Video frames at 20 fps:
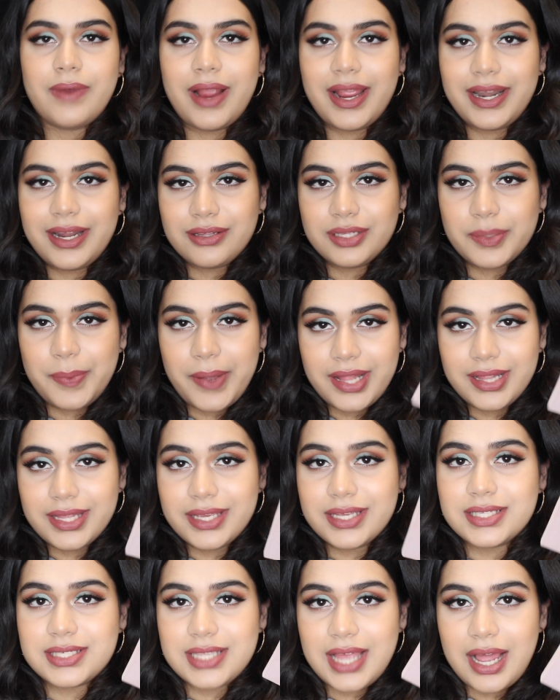right now the
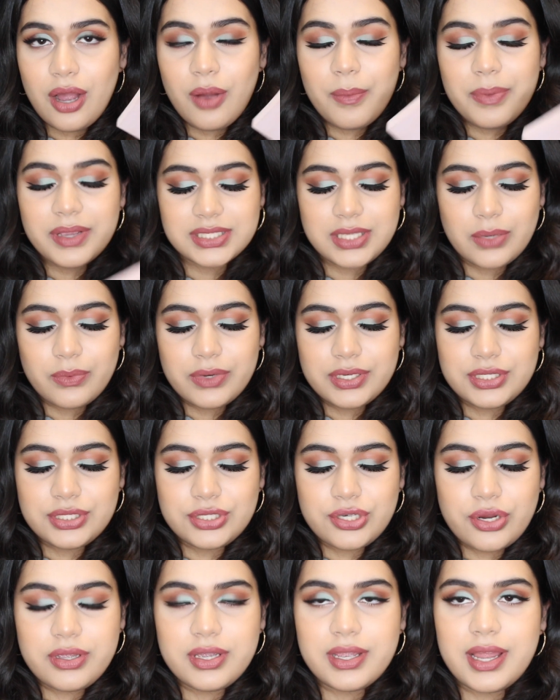palette is out because I wanted to
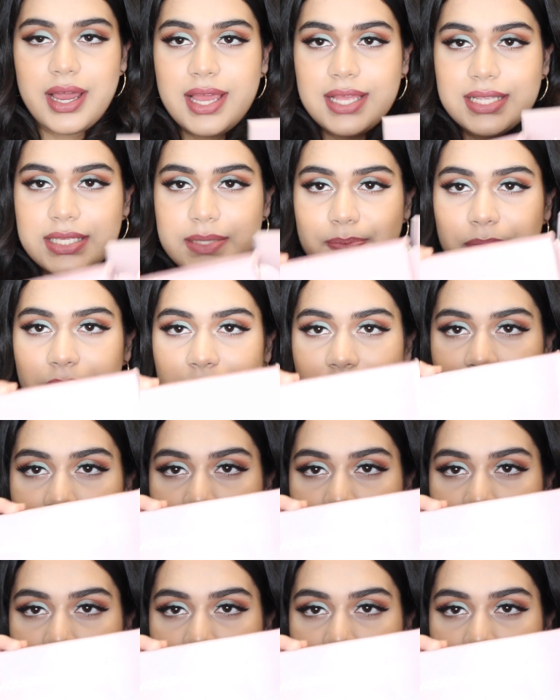show you guys, but